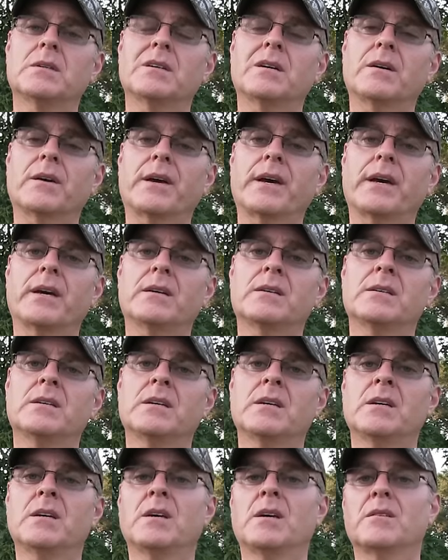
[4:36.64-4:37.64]
Okay,
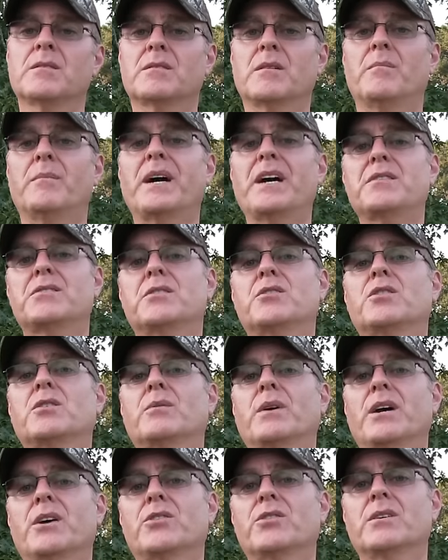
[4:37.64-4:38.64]
so my
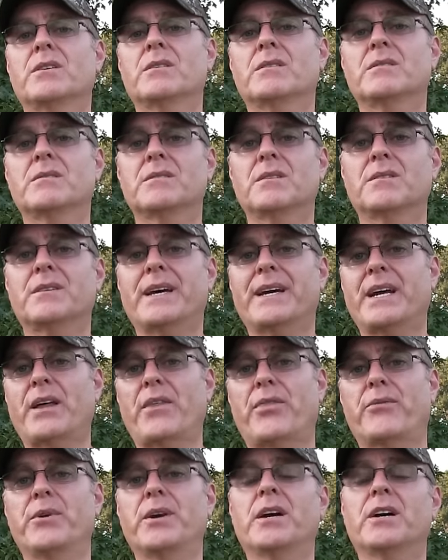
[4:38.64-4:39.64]
situation, since I got
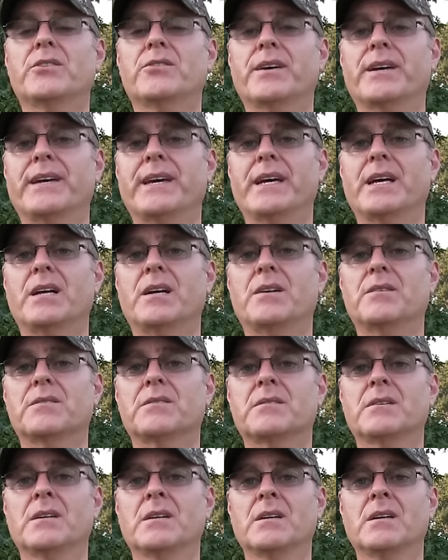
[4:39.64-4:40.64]
three hundred
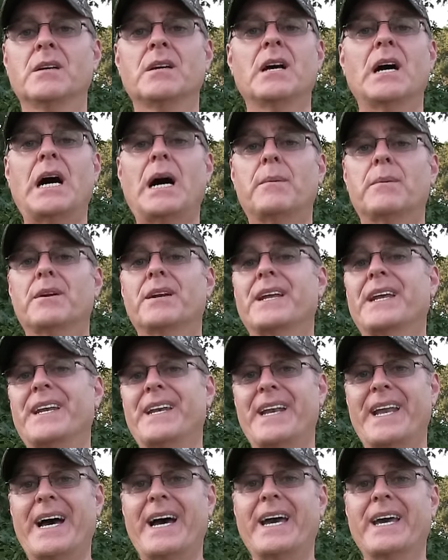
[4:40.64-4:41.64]
gallons, I'm gonna need
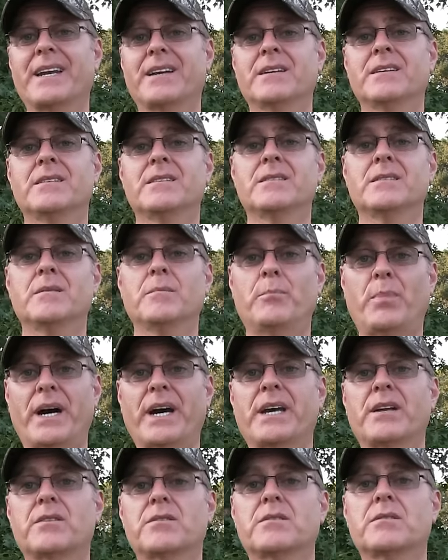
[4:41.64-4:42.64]
nine
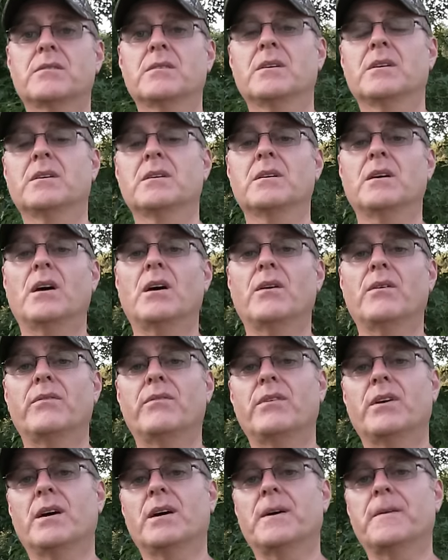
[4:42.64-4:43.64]
pints
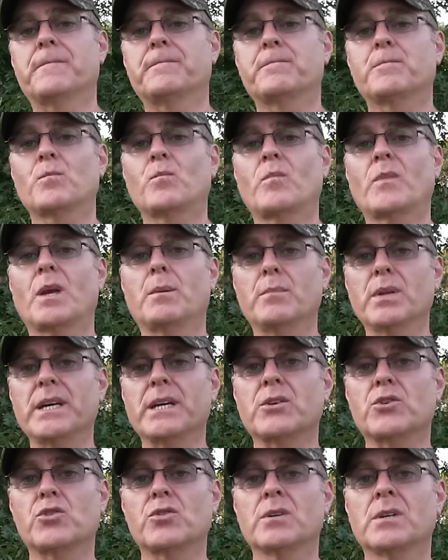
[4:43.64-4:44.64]
of uh,
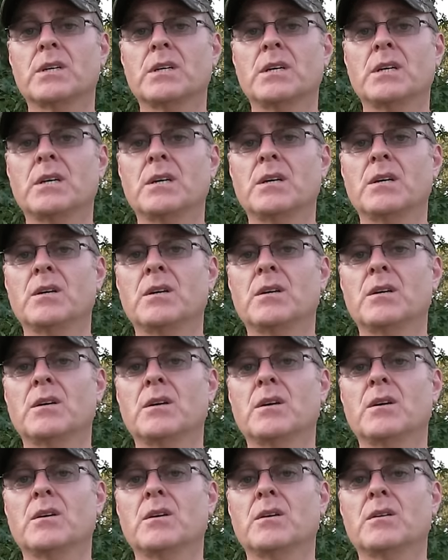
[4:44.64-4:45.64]
bleach.
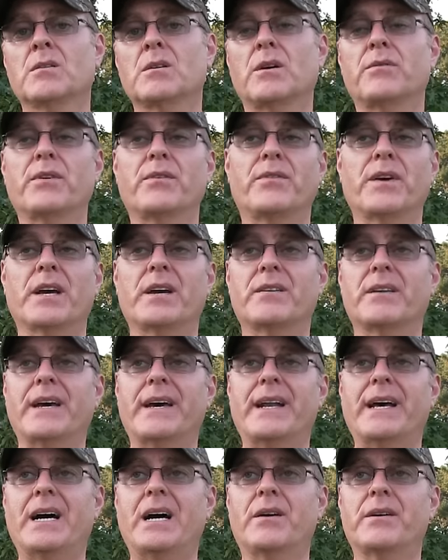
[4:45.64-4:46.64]
So if you figure
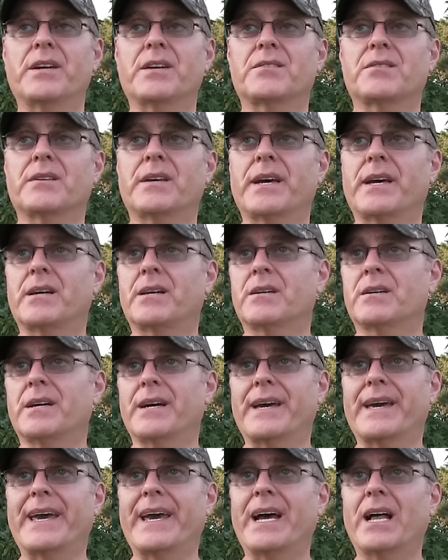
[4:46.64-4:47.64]
that out, it's like
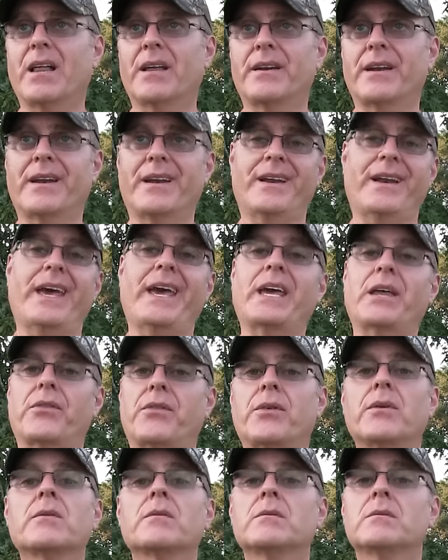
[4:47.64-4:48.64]
a gallon and an
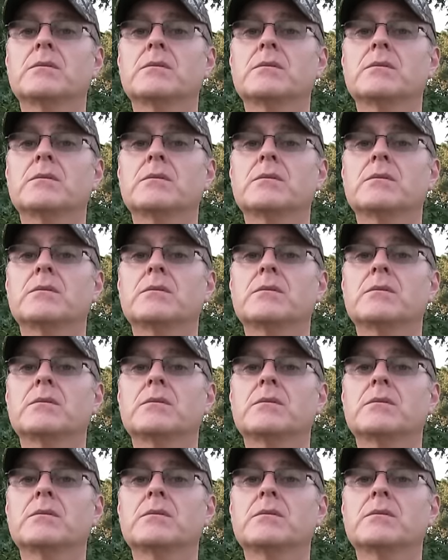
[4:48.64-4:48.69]
eighth.